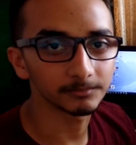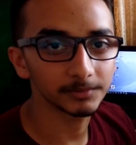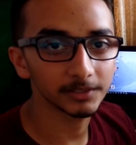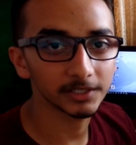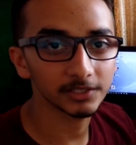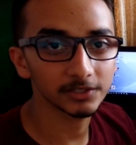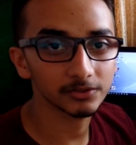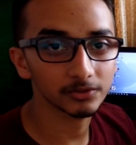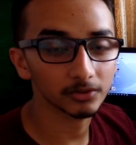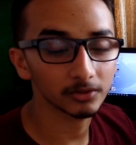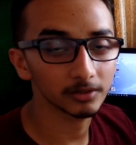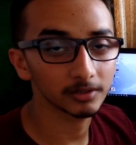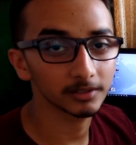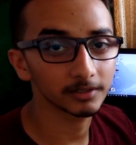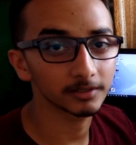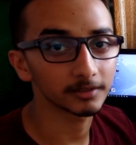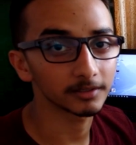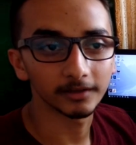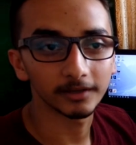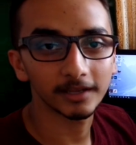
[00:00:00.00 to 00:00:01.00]
pre-installed
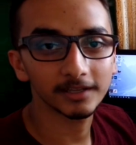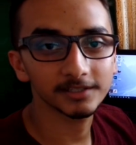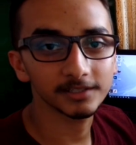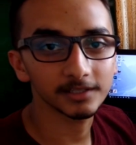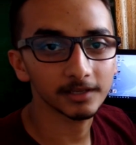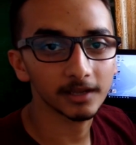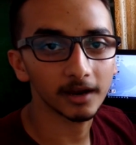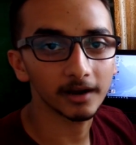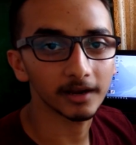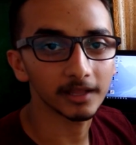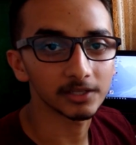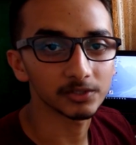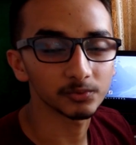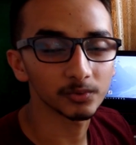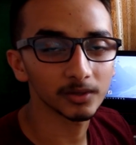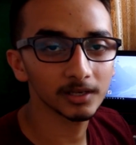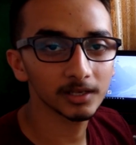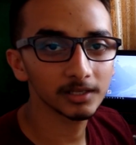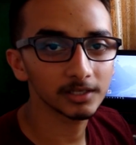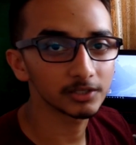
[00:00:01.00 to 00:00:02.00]
SD card as
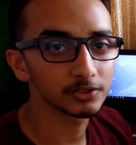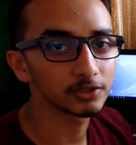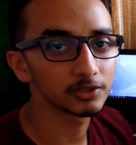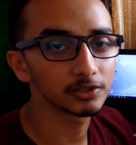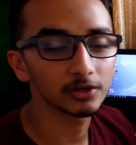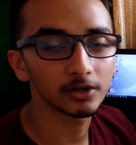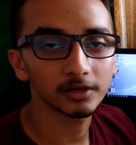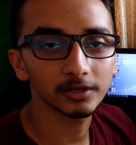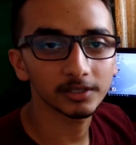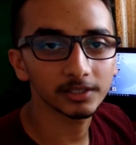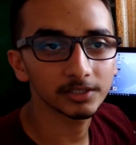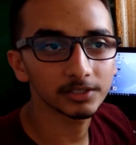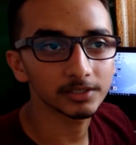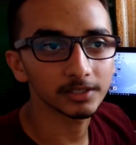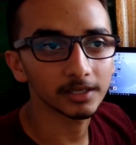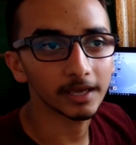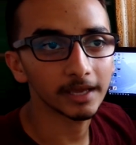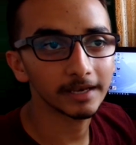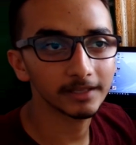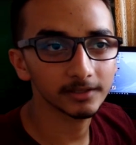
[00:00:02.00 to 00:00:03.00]
well, you do not need
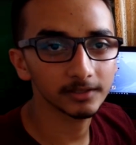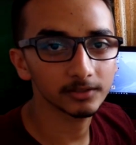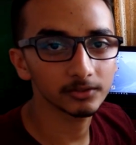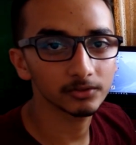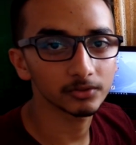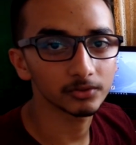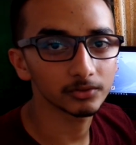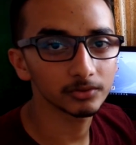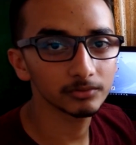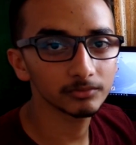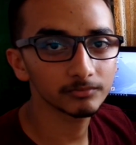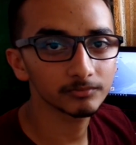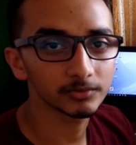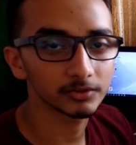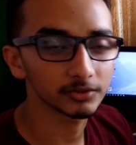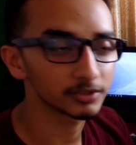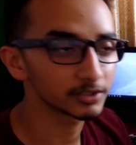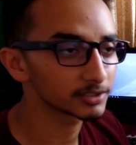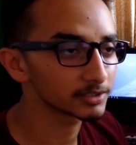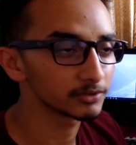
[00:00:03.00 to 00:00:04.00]
anything to do.
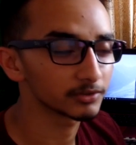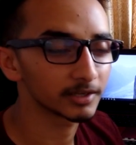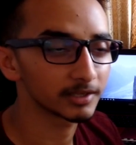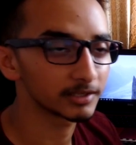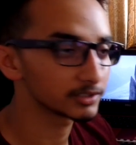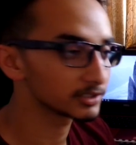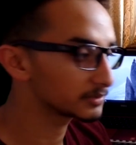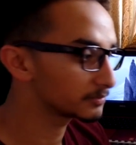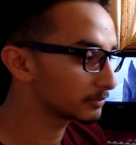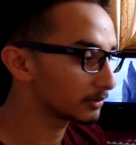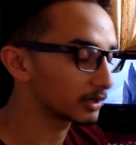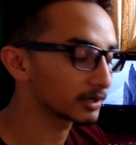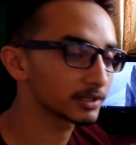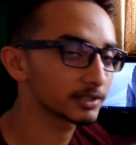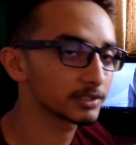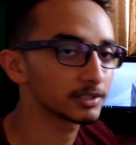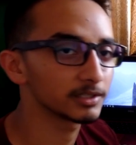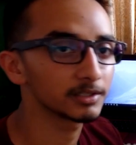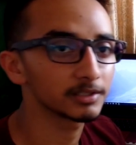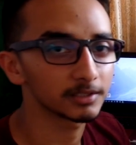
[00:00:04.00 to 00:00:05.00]
You can just plug
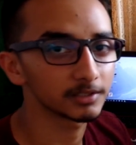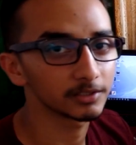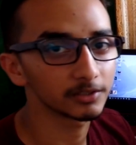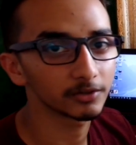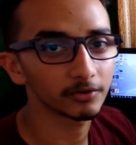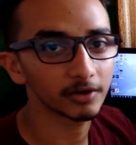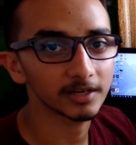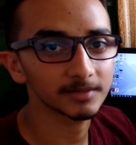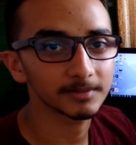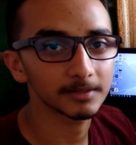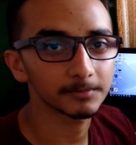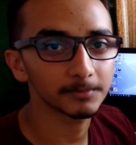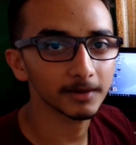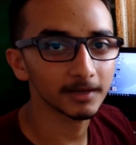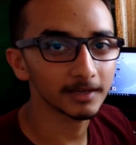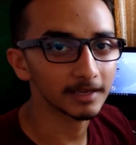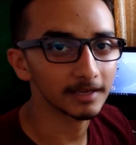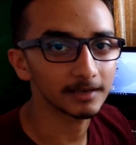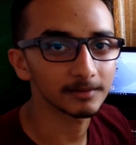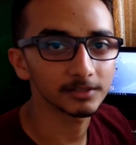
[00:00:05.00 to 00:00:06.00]
it in your Raspberry Pi
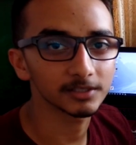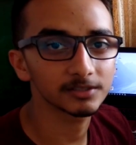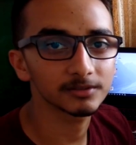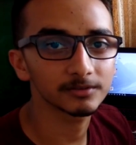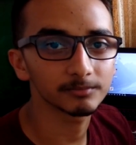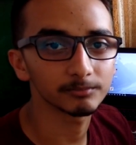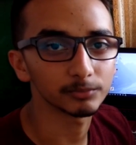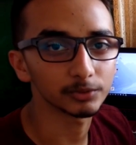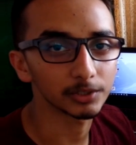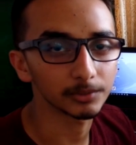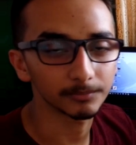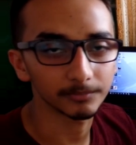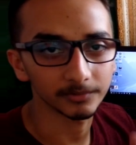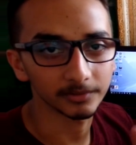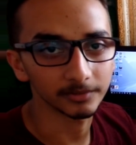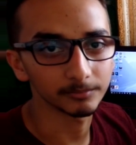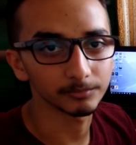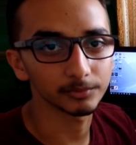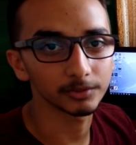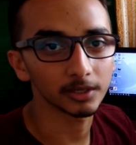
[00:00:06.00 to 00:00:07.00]
and just
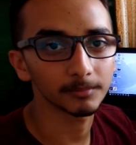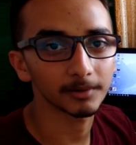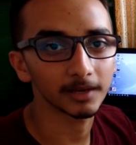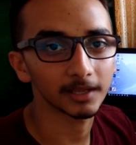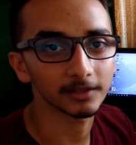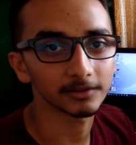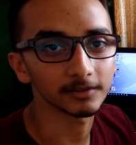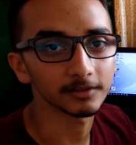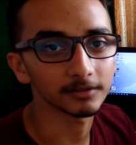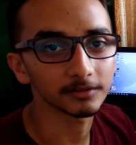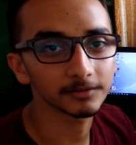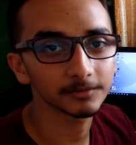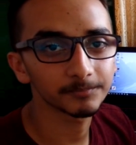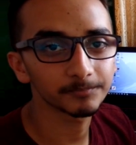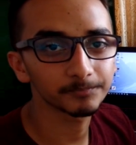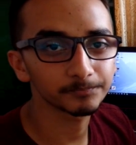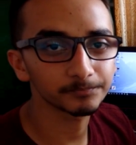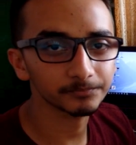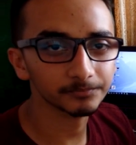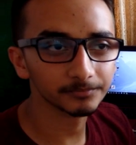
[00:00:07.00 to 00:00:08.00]
boot up like this.
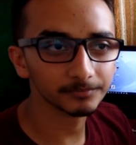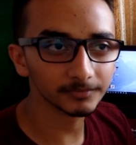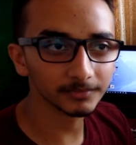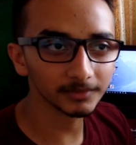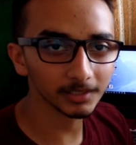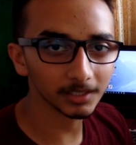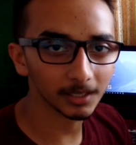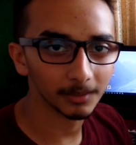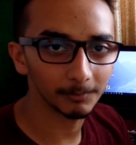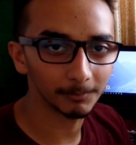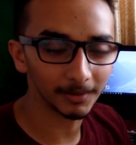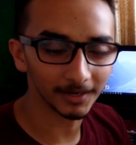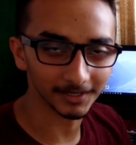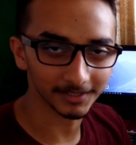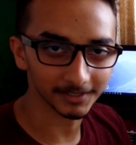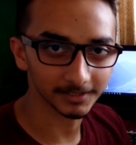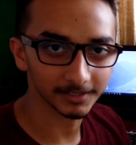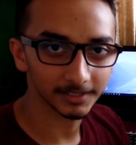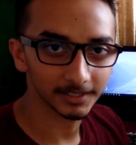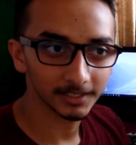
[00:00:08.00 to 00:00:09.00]

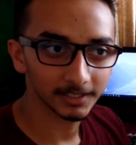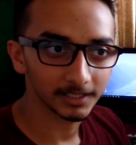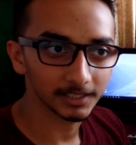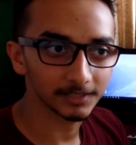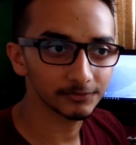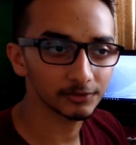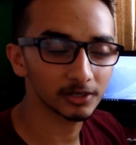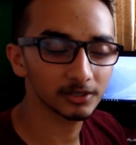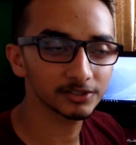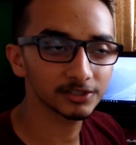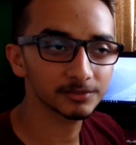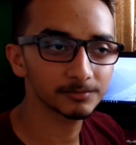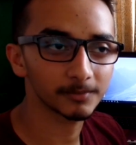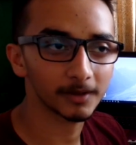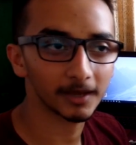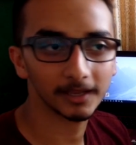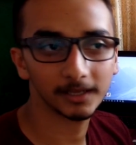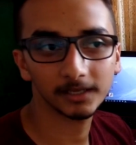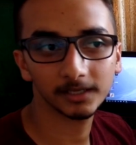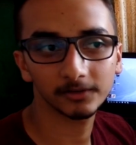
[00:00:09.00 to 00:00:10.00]
But if you are just
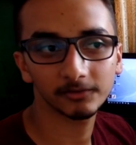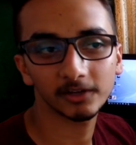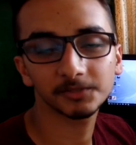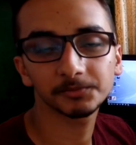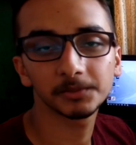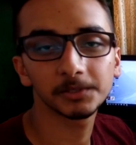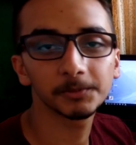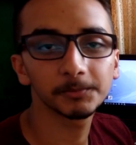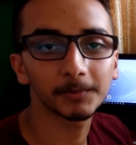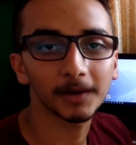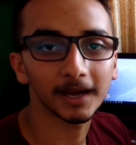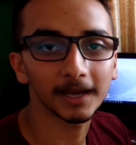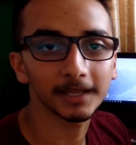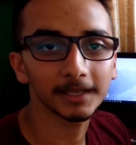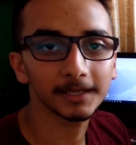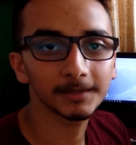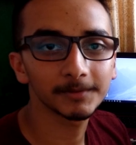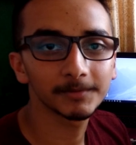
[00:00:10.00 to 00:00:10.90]
buying a Raspberry Pi